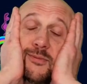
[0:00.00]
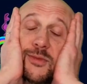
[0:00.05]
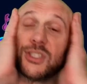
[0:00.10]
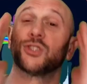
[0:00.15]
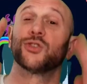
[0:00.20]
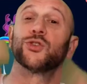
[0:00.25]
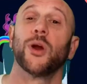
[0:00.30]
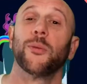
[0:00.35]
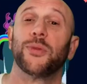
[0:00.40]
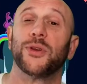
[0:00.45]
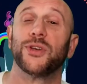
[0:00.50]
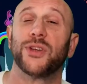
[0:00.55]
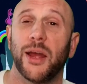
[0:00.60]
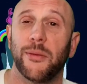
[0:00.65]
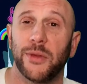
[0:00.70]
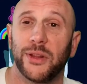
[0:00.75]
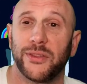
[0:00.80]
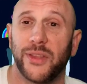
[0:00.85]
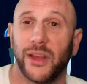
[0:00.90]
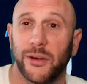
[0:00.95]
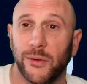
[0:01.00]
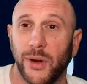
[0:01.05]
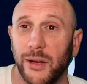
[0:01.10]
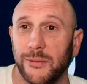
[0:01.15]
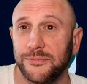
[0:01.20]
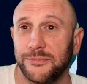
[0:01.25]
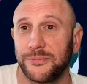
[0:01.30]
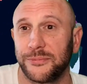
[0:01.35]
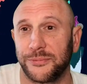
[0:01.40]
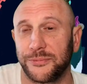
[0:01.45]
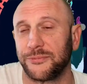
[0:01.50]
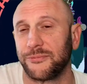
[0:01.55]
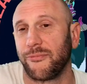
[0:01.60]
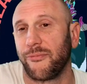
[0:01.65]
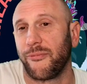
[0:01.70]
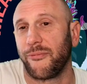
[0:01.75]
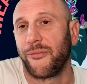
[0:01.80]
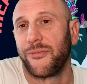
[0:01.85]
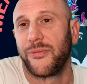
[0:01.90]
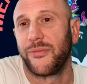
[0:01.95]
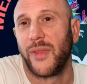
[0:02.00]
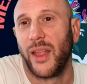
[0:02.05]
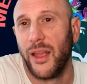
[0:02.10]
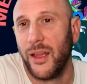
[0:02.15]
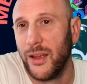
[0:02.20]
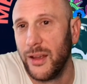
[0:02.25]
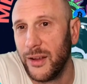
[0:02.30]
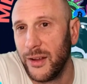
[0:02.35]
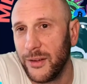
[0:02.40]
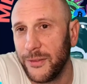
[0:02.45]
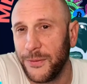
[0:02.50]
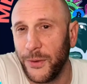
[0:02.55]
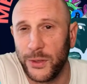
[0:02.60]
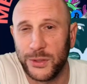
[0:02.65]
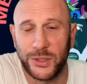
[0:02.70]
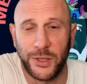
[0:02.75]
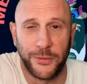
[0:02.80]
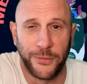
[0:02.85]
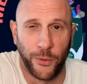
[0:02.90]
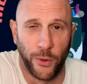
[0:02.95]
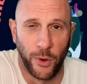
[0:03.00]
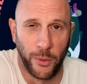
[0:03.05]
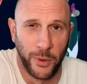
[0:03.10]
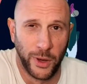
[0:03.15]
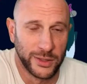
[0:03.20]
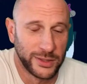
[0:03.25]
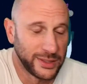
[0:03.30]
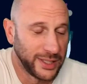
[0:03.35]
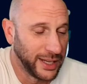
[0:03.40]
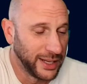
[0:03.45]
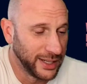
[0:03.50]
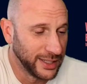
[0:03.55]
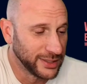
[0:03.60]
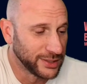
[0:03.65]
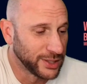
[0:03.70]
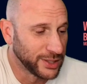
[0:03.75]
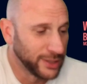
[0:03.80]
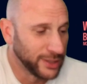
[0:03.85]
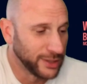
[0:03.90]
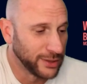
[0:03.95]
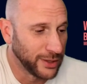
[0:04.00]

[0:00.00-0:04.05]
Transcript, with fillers: this Trump indictment thing, right? First and foremost, it is